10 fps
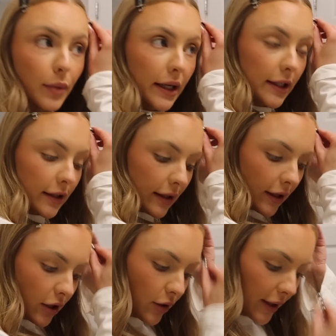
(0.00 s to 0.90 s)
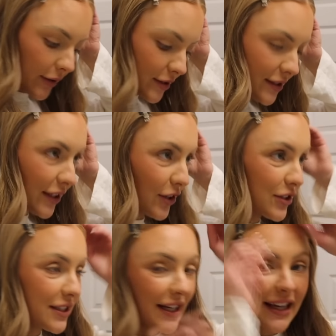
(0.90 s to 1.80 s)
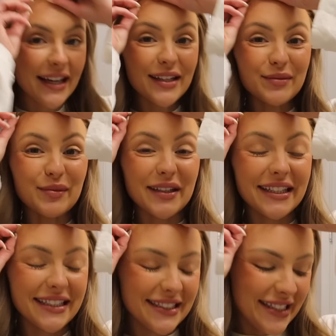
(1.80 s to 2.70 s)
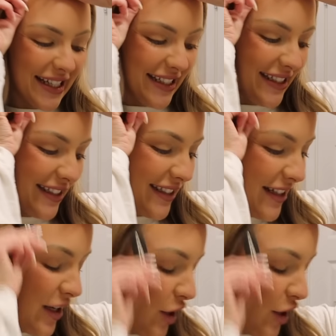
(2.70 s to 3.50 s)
Brandon and I are going out to dinner tonight. I'm really excited.